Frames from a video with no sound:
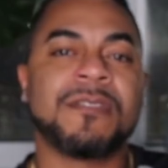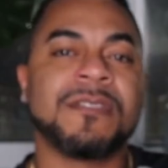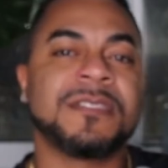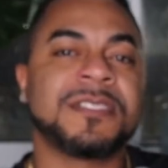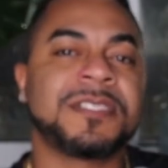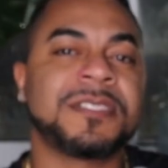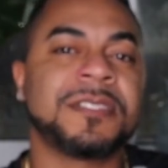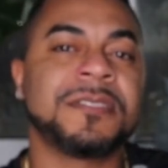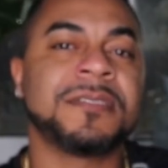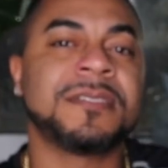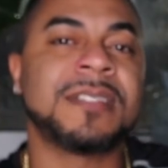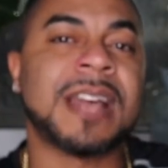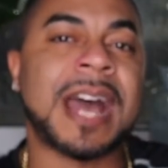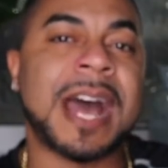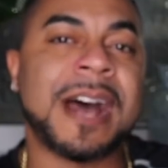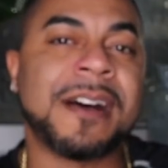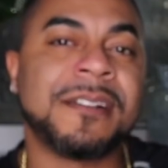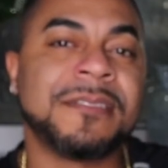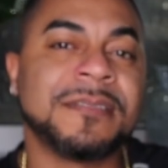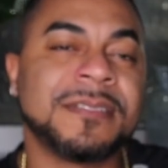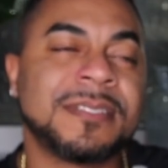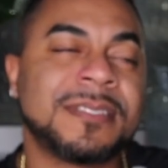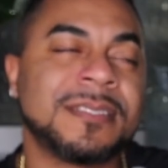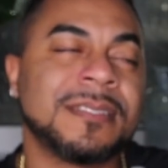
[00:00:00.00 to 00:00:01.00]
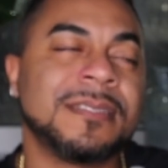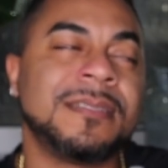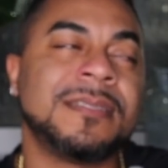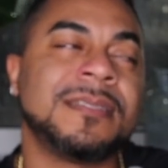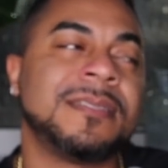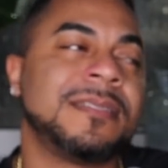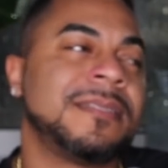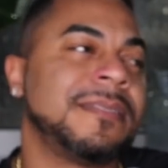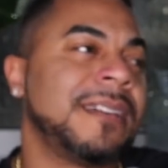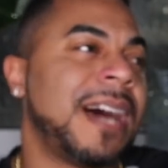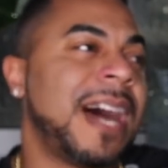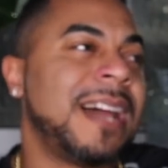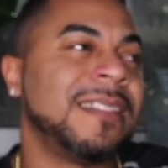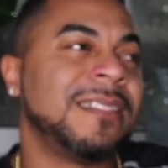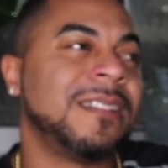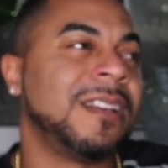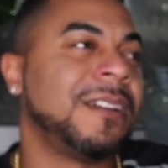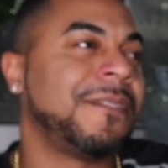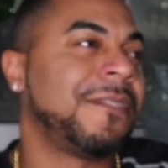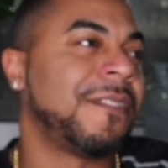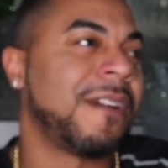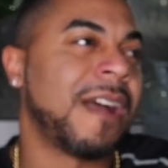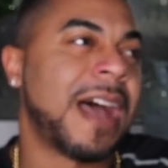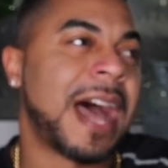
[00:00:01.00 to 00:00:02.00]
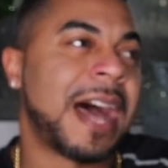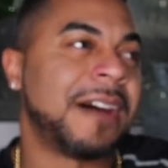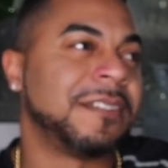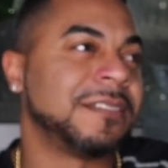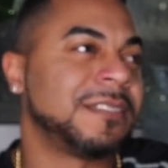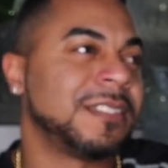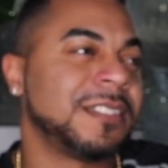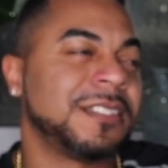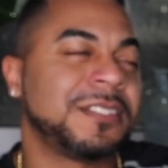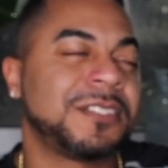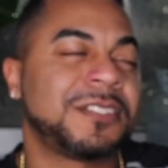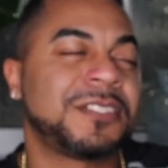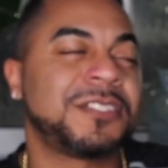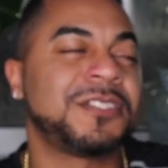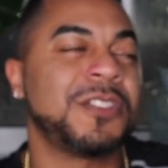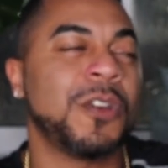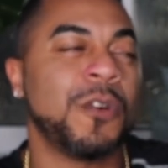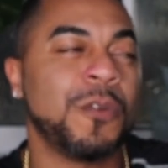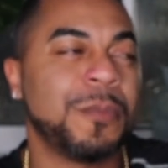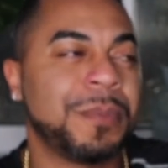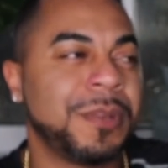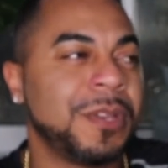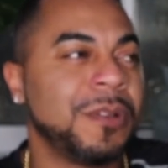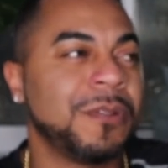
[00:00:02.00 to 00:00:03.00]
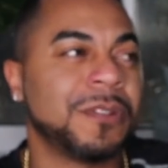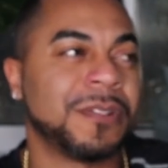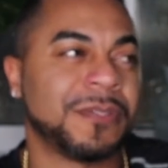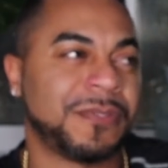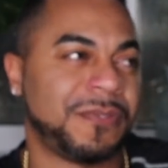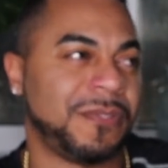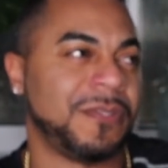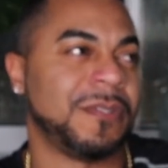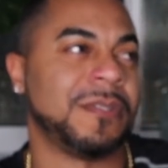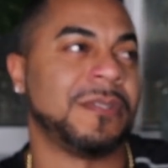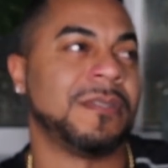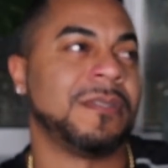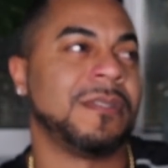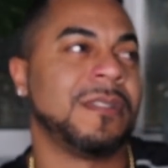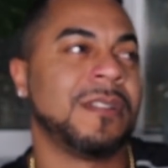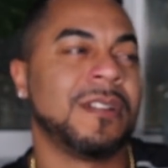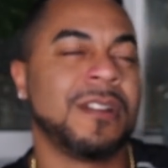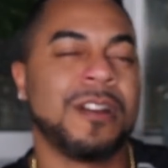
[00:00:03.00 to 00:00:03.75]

Crystal's house. Oh, I love her house. It's so beautiful.